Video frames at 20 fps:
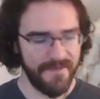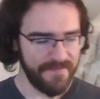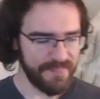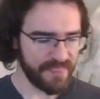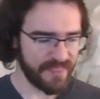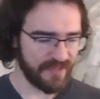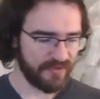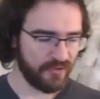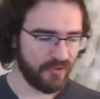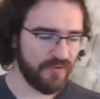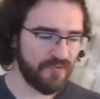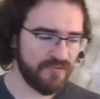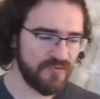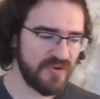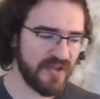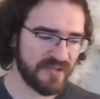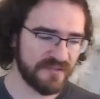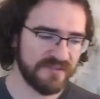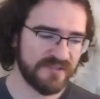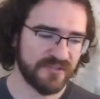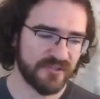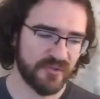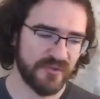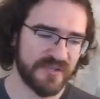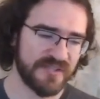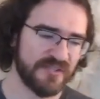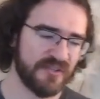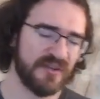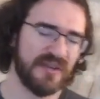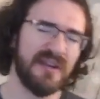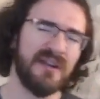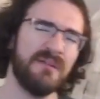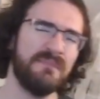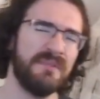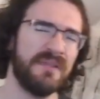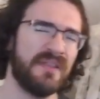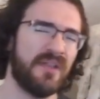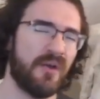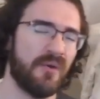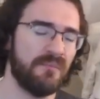The full answer is a little
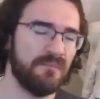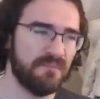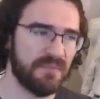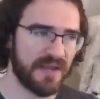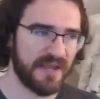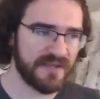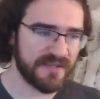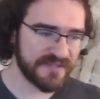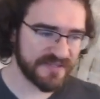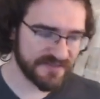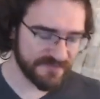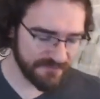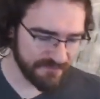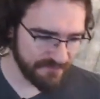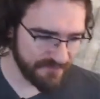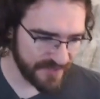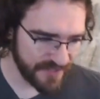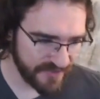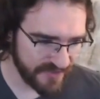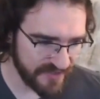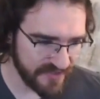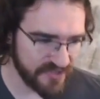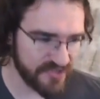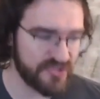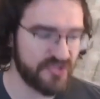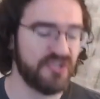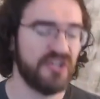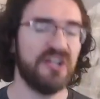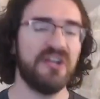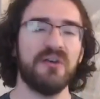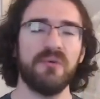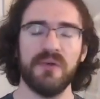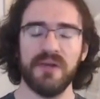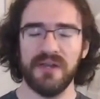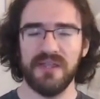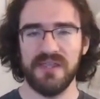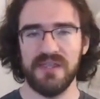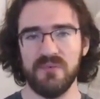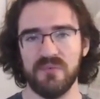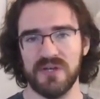bit complex, but
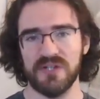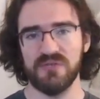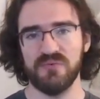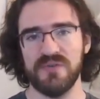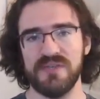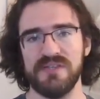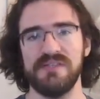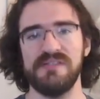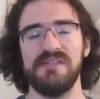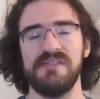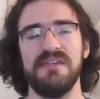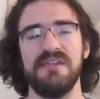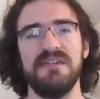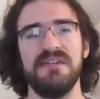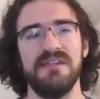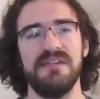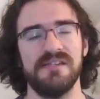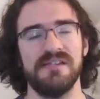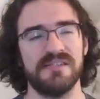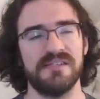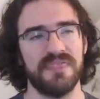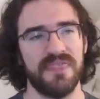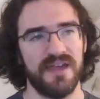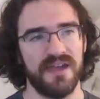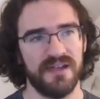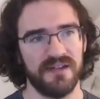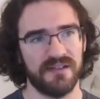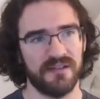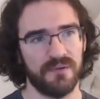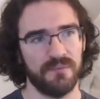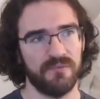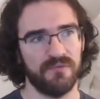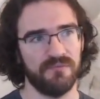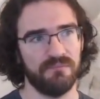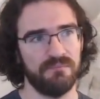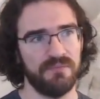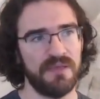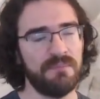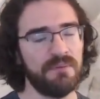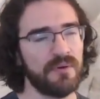generally what we see is that
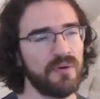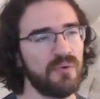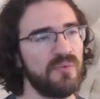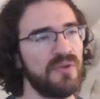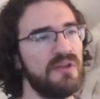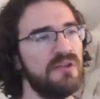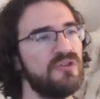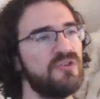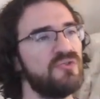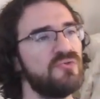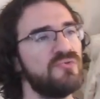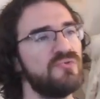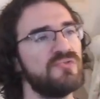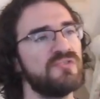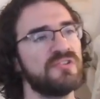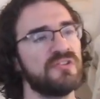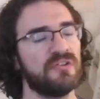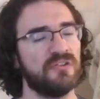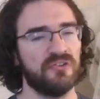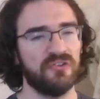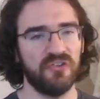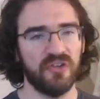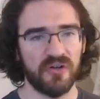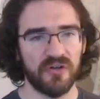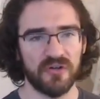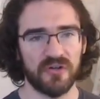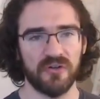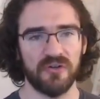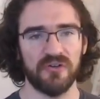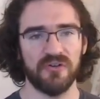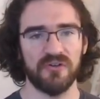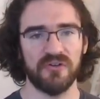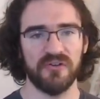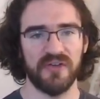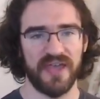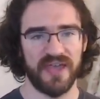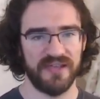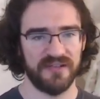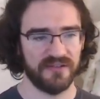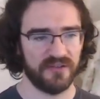people will use Docker
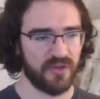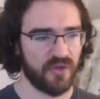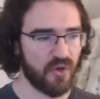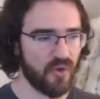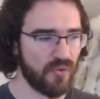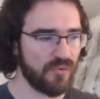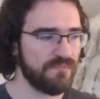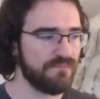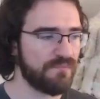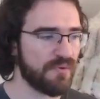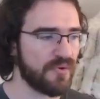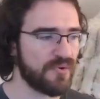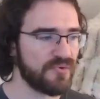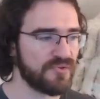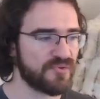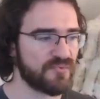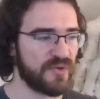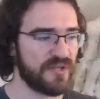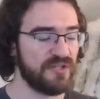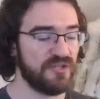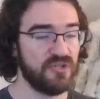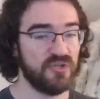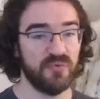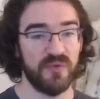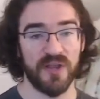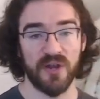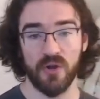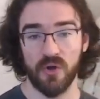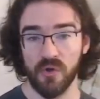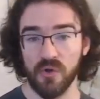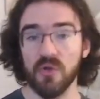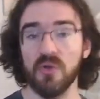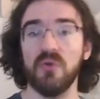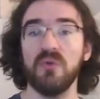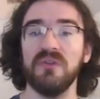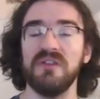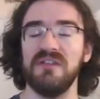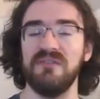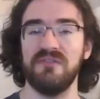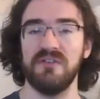and Compose when doing local
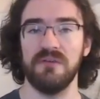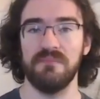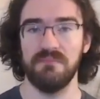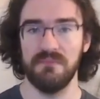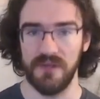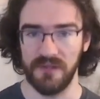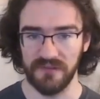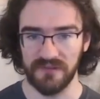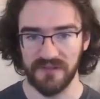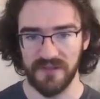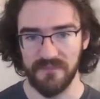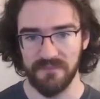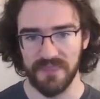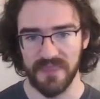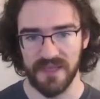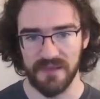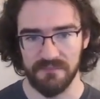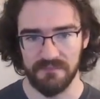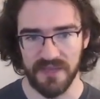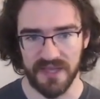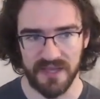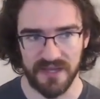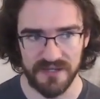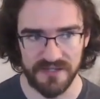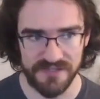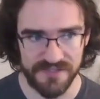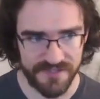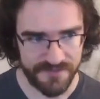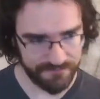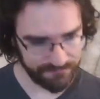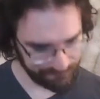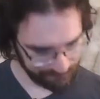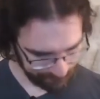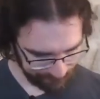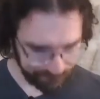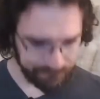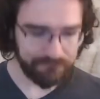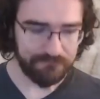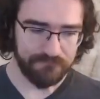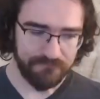development because
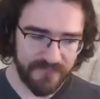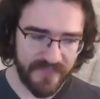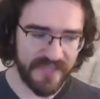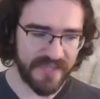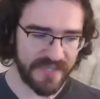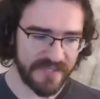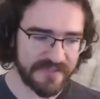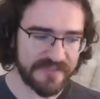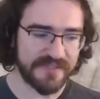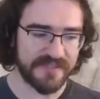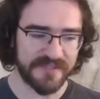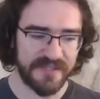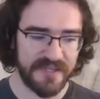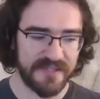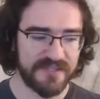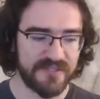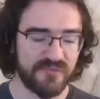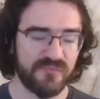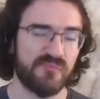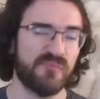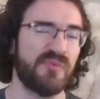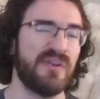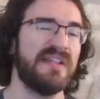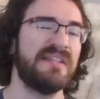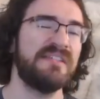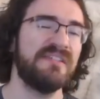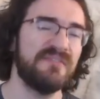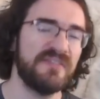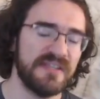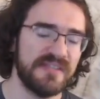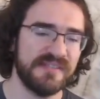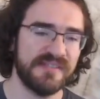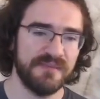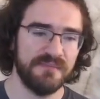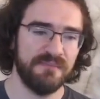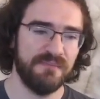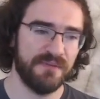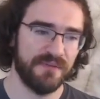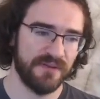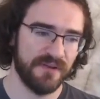it's relatively
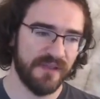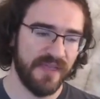simple.